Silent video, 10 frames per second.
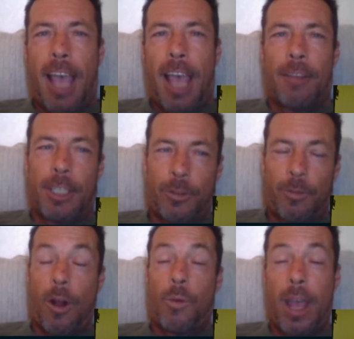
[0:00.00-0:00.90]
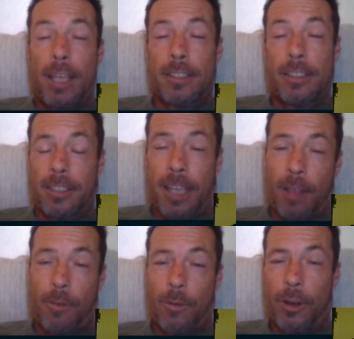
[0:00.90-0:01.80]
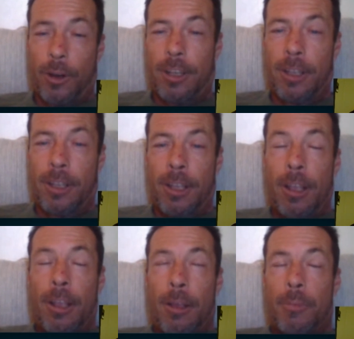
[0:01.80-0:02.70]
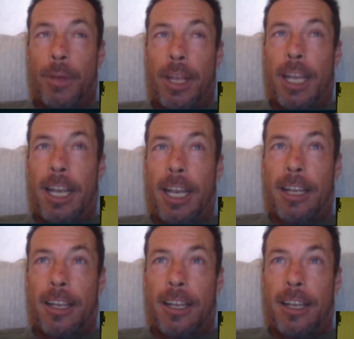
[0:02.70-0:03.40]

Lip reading: out this far west in California, but it.